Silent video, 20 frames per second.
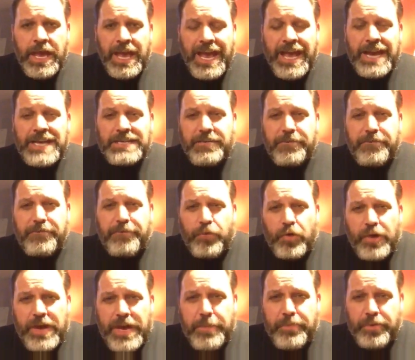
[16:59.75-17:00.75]
And as a
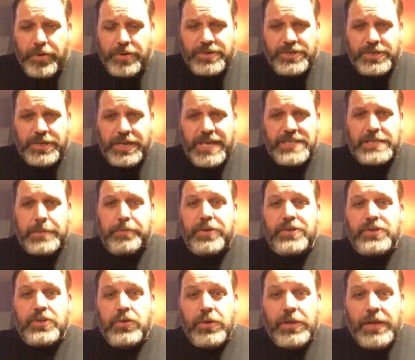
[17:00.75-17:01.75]
free person, as a
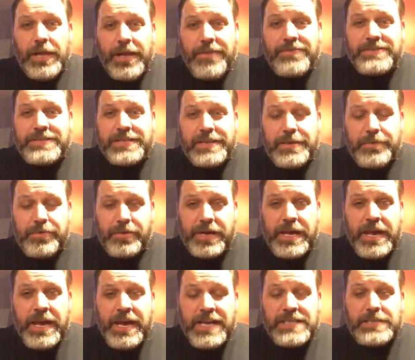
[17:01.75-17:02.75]
person who loves
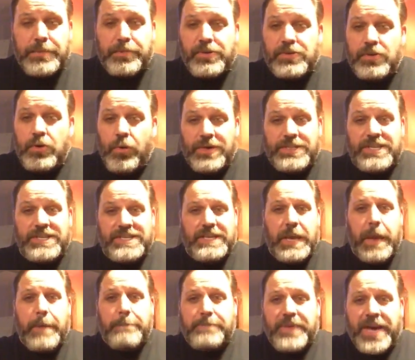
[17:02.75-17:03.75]
liberty, as a person who wants to
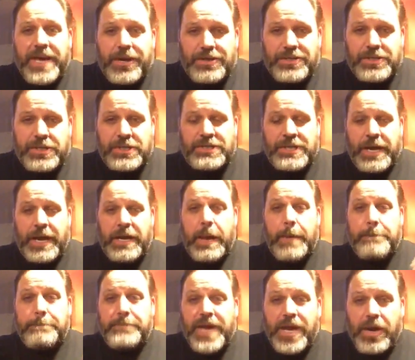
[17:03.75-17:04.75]
see a better society,
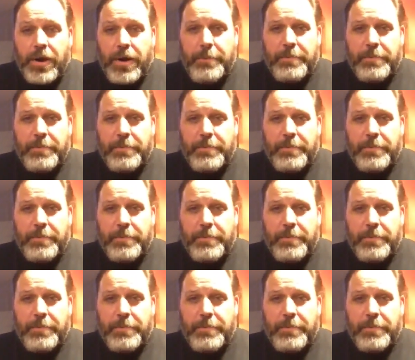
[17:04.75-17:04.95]
a better